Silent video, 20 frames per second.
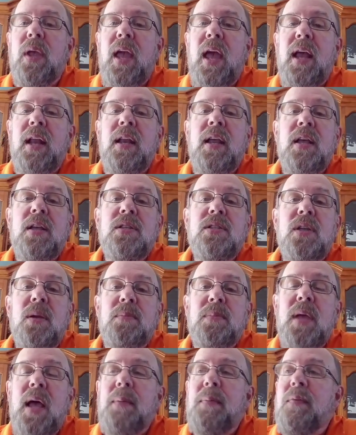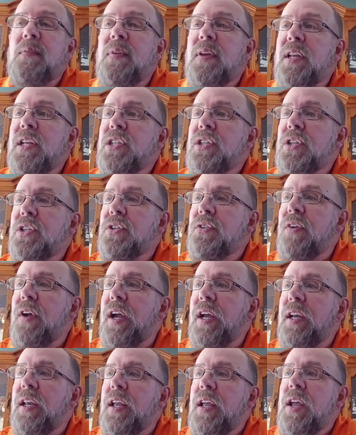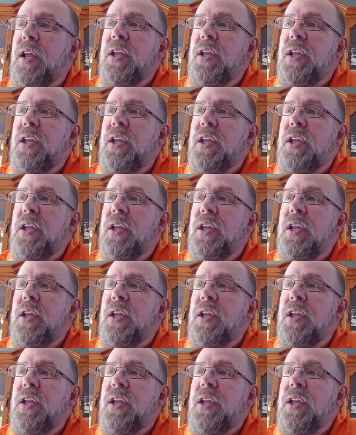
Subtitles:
get some type of an interest rate.